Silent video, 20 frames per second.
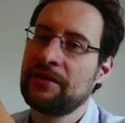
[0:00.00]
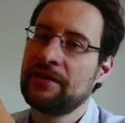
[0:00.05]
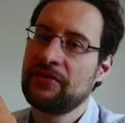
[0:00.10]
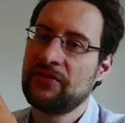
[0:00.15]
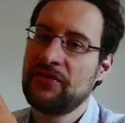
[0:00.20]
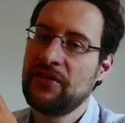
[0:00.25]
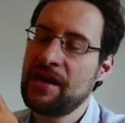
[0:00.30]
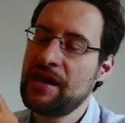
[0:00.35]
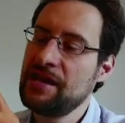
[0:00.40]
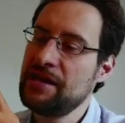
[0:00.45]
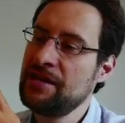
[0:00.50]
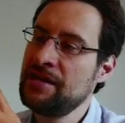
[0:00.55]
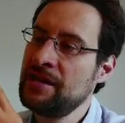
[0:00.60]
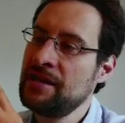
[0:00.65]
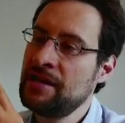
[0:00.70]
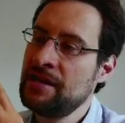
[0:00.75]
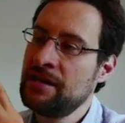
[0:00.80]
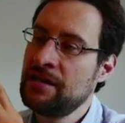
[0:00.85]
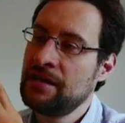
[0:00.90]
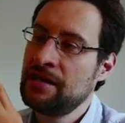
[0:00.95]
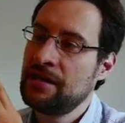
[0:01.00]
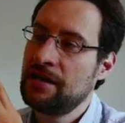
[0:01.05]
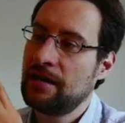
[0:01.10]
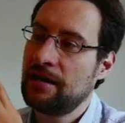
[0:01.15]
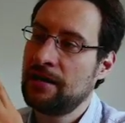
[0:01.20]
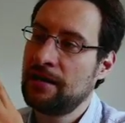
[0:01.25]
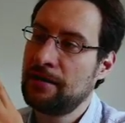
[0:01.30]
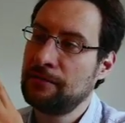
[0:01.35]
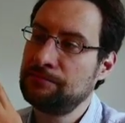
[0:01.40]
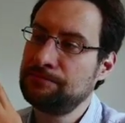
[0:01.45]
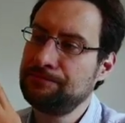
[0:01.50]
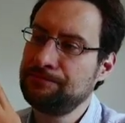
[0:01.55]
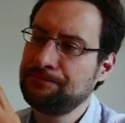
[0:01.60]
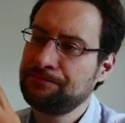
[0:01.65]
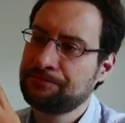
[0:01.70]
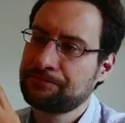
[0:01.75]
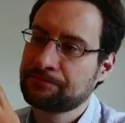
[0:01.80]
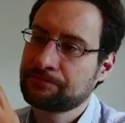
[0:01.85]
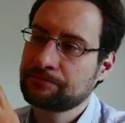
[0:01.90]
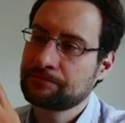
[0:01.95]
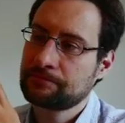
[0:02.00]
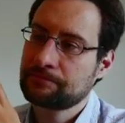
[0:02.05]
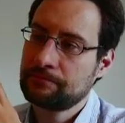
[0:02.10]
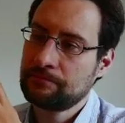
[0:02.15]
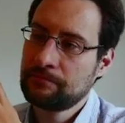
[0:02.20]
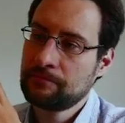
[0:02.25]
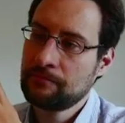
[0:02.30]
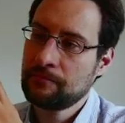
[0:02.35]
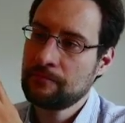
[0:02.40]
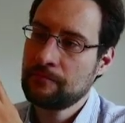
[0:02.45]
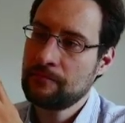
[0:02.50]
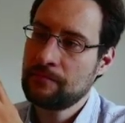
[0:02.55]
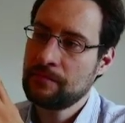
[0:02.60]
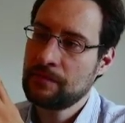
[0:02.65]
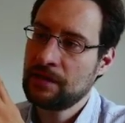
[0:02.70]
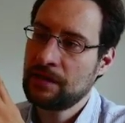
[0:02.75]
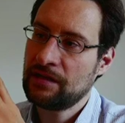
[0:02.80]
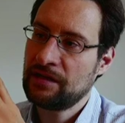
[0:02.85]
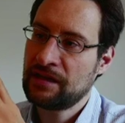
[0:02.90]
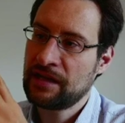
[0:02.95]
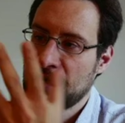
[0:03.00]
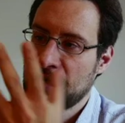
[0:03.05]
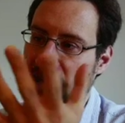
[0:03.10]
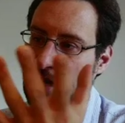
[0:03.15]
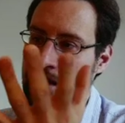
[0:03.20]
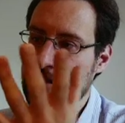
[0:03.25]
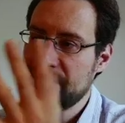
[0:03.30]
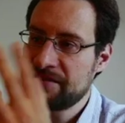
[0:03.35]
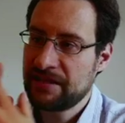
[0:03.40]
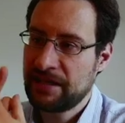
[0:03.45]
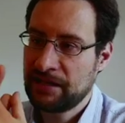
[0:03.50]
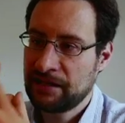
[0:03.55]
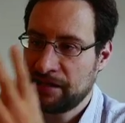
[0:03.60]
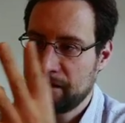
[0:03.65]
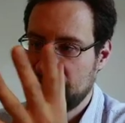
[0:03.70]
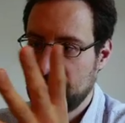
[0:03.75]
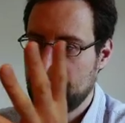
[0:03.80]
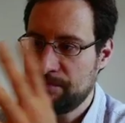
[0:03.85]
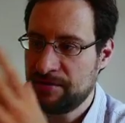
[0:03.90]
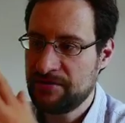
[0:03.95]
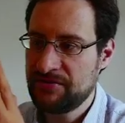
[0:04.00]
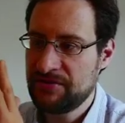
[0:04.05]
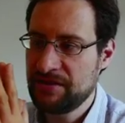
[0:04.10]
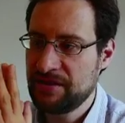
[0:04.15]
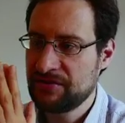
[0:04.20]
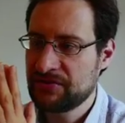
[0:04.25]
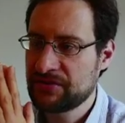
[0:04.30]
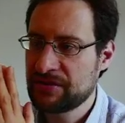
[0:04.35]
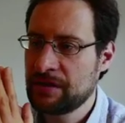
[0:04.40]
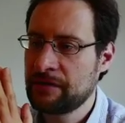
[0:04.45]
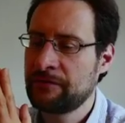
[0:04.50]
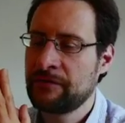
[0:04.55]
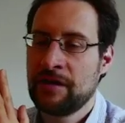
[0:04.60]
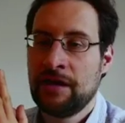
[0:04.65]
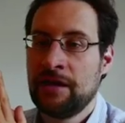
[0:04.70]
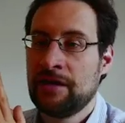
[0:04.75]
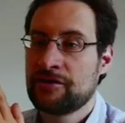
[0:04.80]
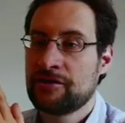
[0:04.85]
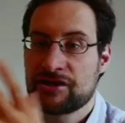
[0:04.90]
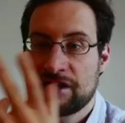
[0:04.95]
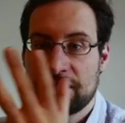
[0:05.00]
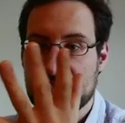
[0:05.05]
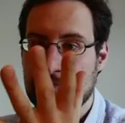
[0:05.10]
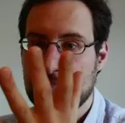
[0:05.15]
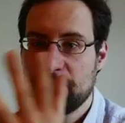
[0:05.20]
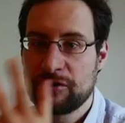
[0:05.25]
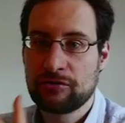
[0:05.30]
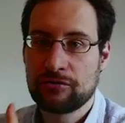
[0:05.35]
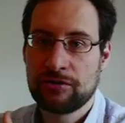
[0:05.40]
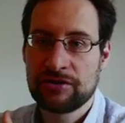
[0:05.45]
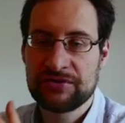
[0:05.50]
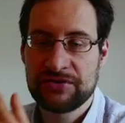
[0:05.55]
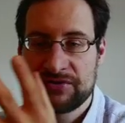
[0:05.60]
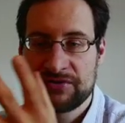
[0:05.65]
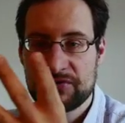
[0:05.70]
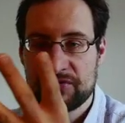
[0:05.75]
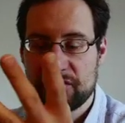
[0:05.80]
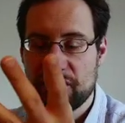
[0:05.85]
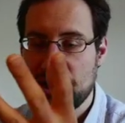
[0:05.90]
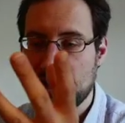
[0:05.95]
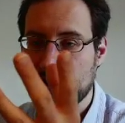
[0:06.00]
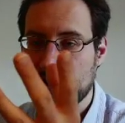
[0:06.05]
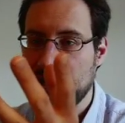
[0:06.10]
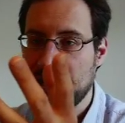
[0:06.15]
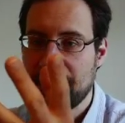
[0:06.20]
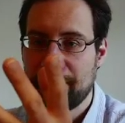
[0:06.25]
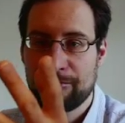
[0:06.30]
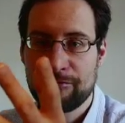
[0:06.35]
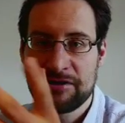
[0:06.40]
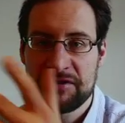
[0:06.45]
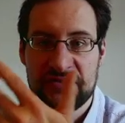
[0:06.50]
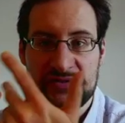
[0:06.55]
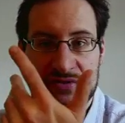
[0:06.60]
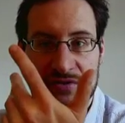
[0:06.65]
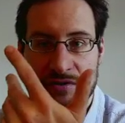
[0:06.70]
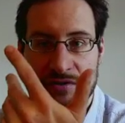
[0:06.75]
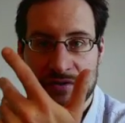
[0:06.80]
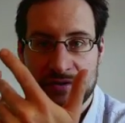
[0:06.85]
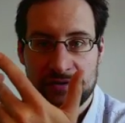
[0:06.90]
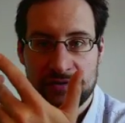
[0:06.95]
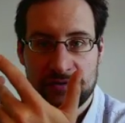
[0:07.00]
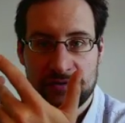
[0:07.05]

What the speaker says: then like ISL and MPC and stuff, just because it's shared libraries